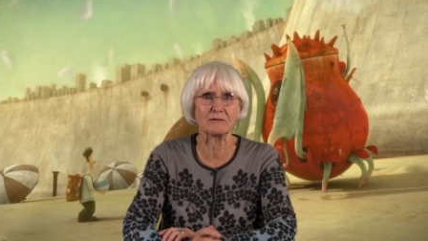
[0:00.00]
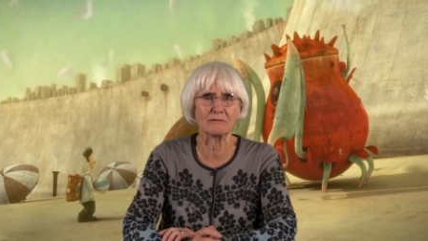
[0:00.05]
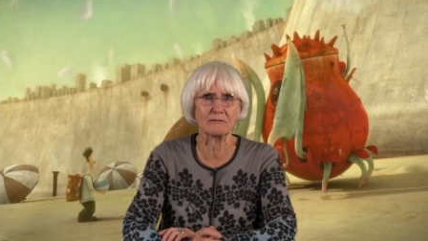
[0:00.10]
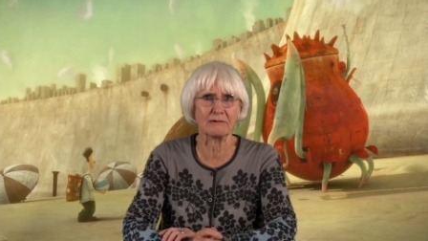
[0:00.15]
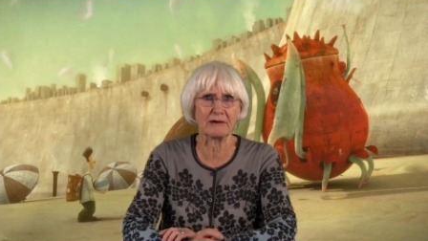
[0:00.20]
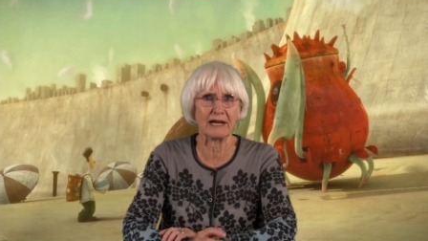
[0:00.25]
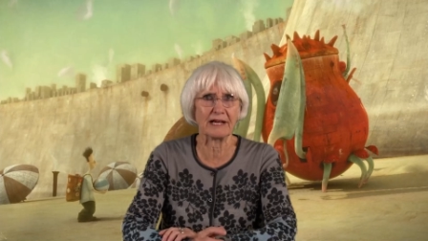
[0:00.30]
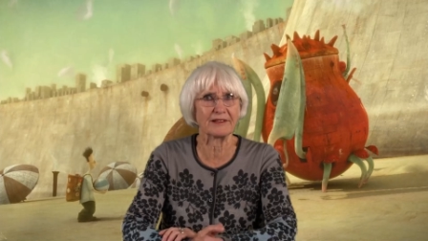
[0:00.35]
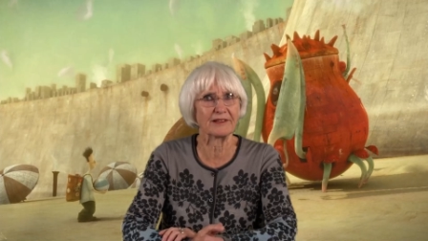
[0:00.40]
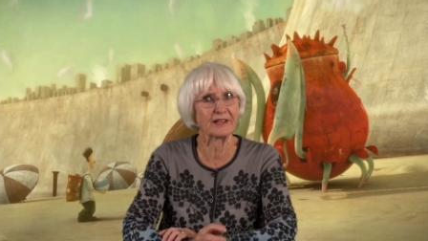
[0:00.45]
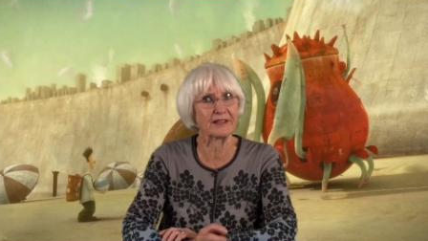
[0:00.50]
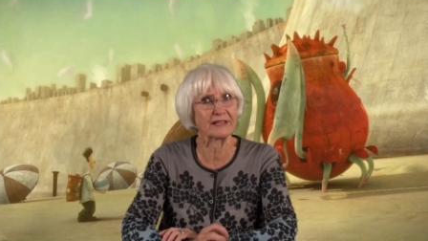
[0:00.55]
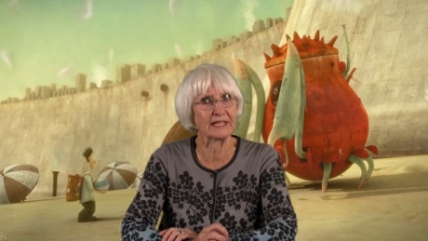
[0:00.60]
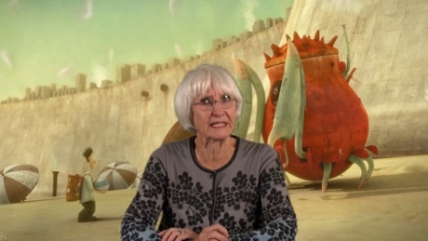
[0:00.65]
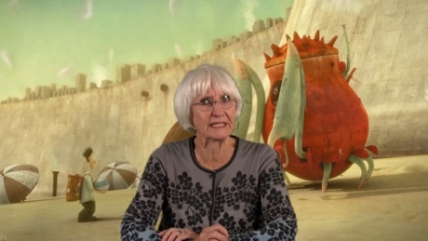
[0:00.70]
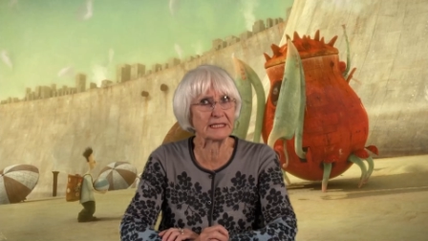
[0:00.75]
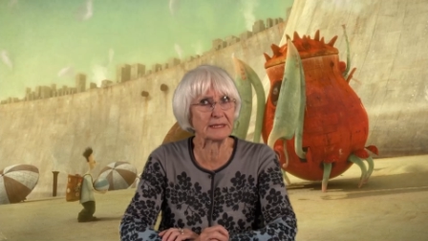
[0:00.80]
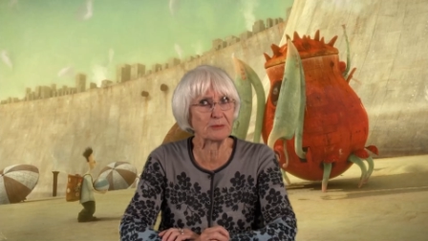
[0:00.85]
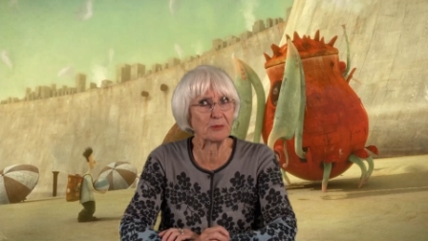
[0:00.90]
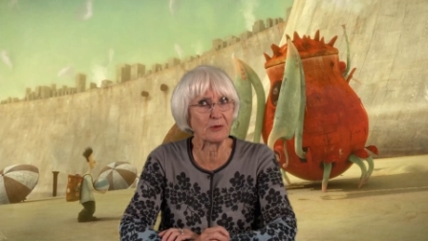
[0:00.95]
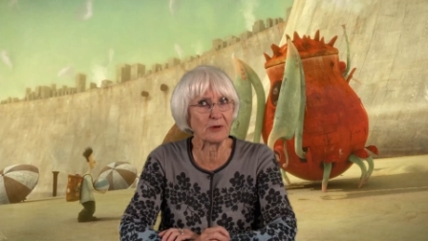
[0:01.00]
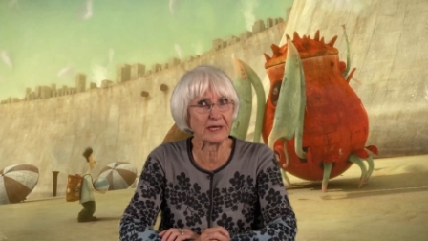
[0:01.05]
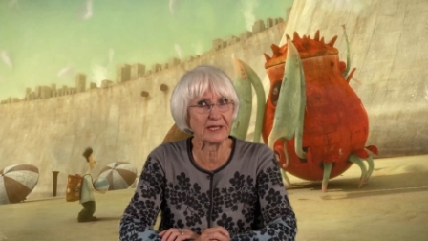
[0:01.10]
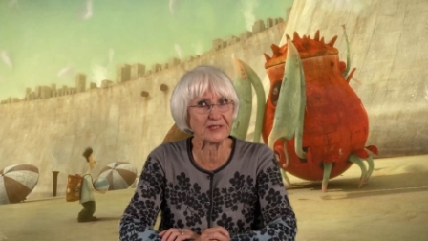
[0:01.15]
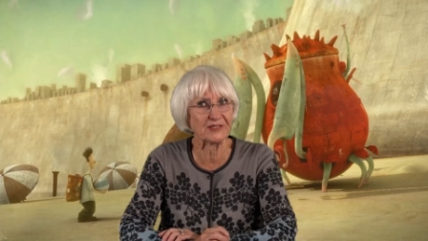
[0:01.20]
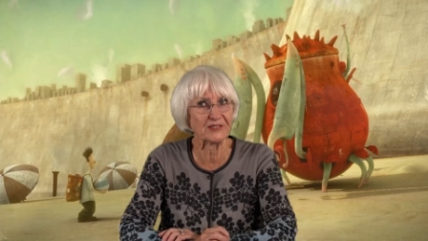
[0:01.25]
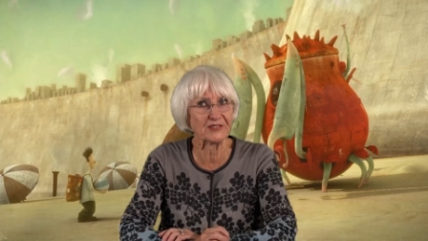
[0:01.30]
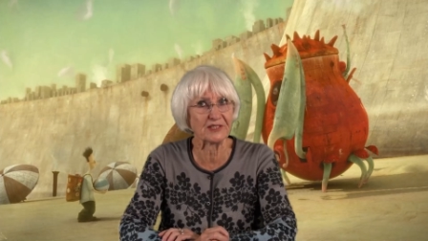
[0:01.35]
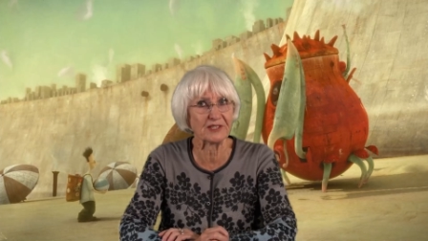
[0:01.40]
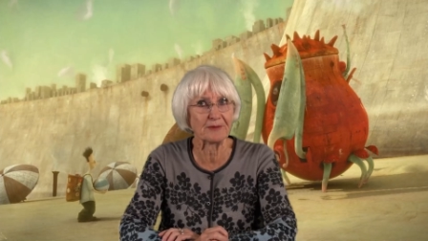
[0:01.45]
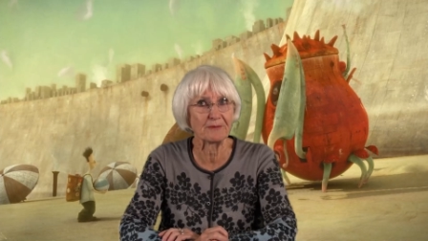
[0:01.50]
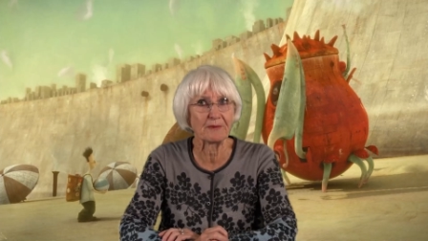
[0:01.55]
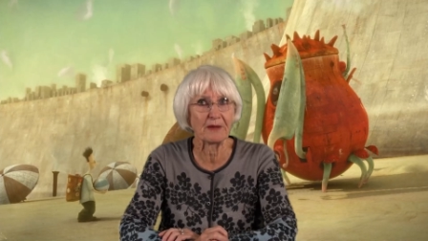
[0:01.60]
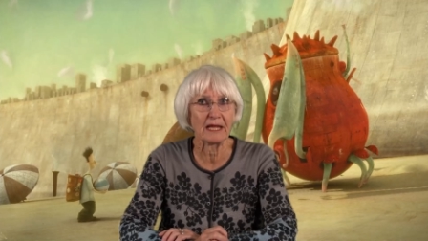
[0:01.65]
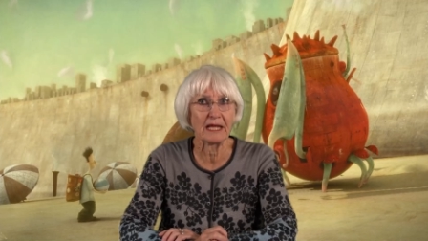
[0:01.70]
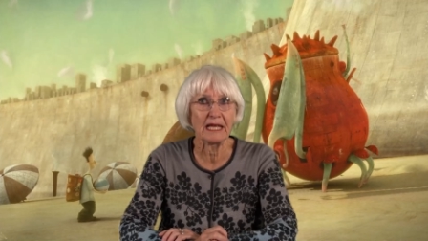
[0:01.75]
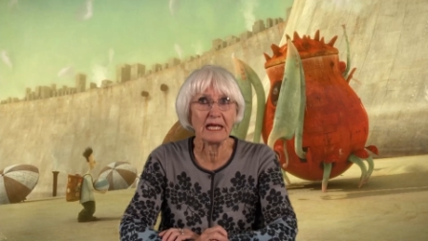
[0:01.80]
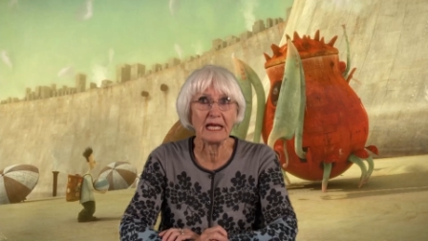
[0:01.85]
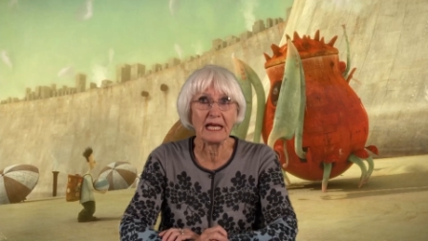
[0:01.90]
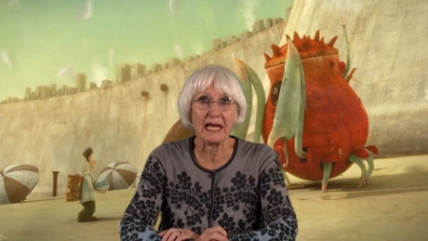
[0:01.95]
rather than depressed.
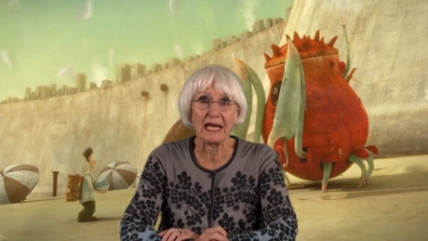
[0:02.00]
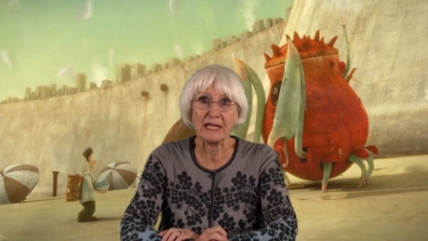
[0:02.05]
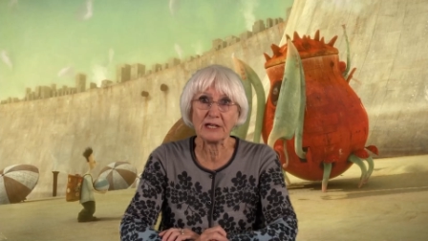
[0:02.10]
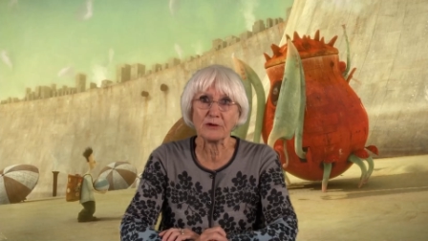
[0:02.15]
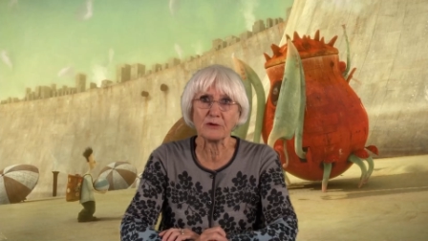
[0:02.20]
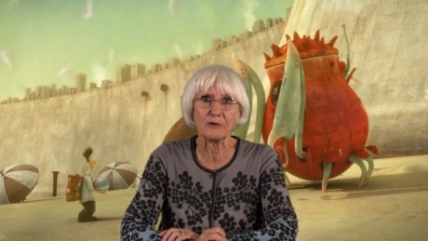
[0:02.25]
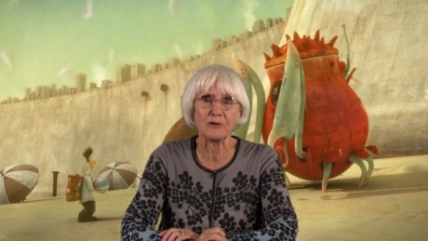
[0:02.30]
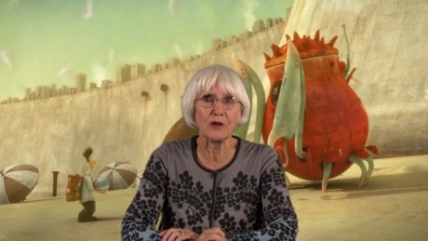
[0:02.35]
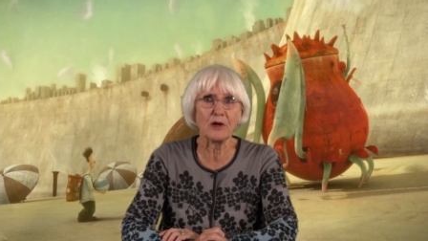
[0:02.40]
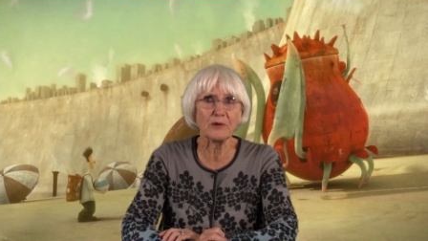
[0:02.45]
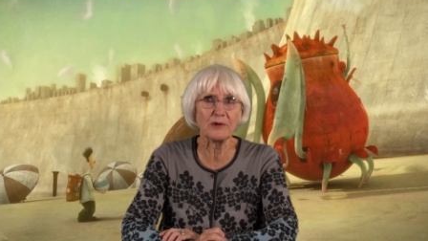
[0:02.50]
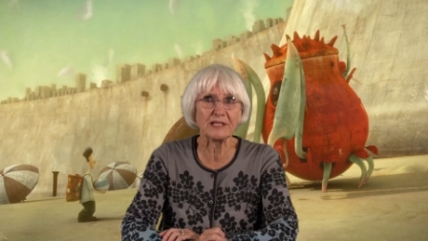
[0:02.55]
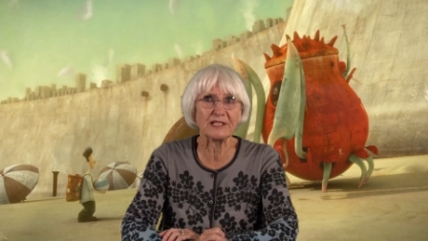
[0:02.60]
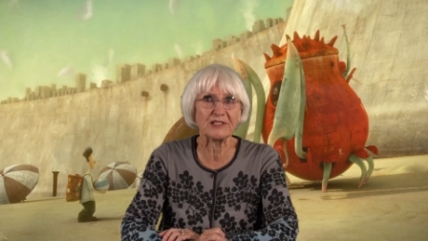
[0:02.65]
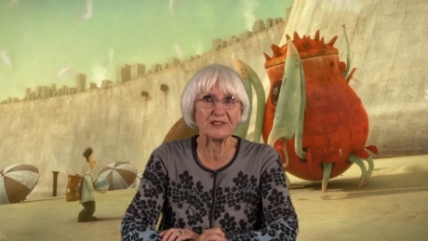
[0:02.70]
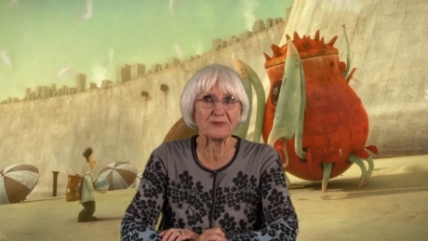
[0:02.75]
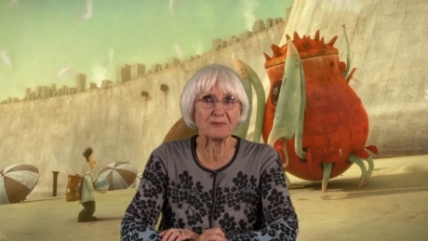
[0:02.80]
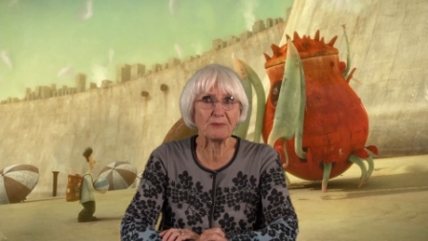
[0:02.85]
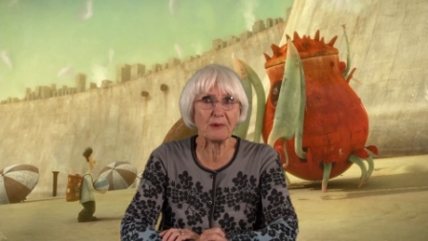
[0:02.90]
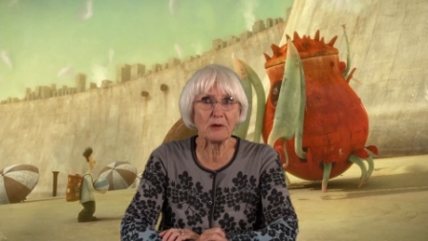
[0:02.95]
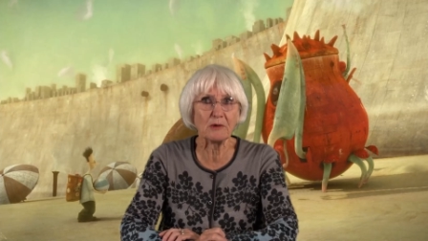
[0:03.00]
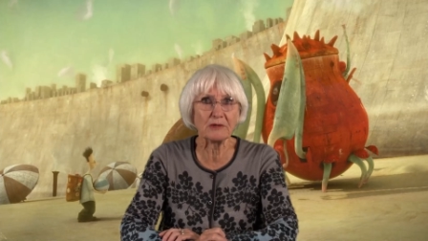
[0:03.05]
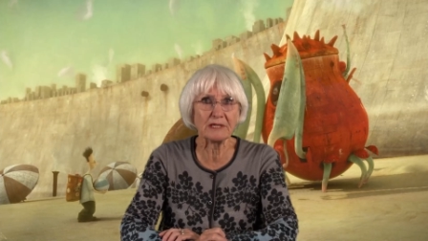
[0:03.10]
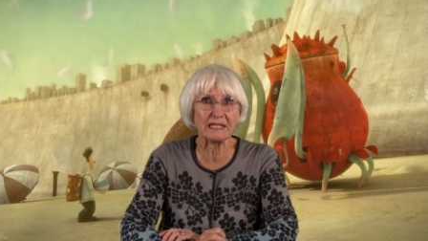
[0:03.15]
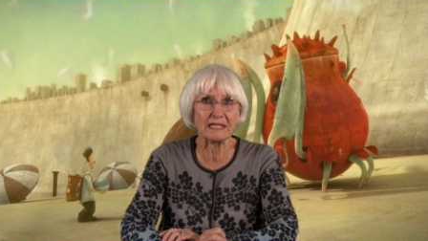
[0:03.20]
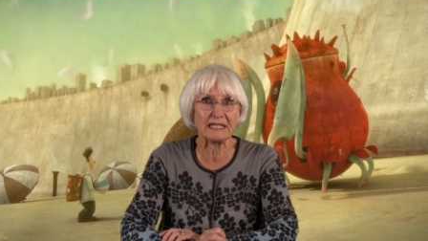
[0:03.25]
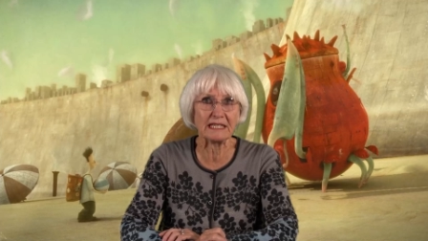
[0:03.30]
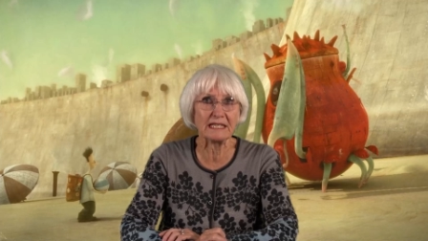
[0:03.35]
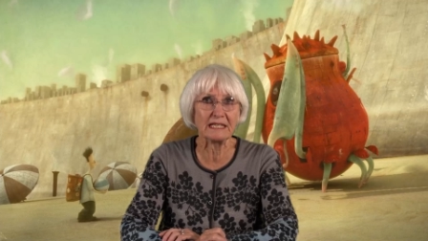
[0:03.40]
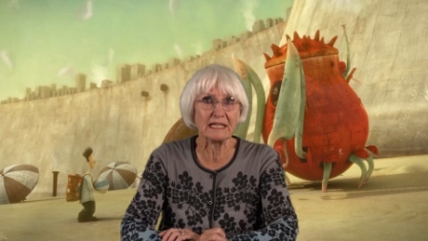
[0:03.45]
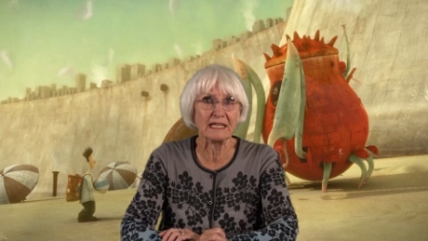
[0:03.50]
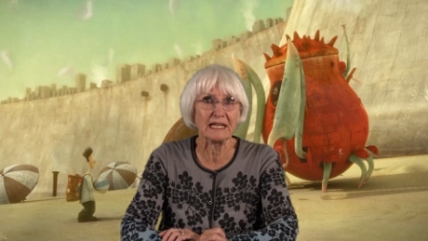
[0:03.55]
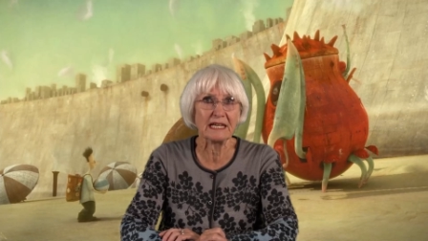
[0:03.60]
And although it is bulky,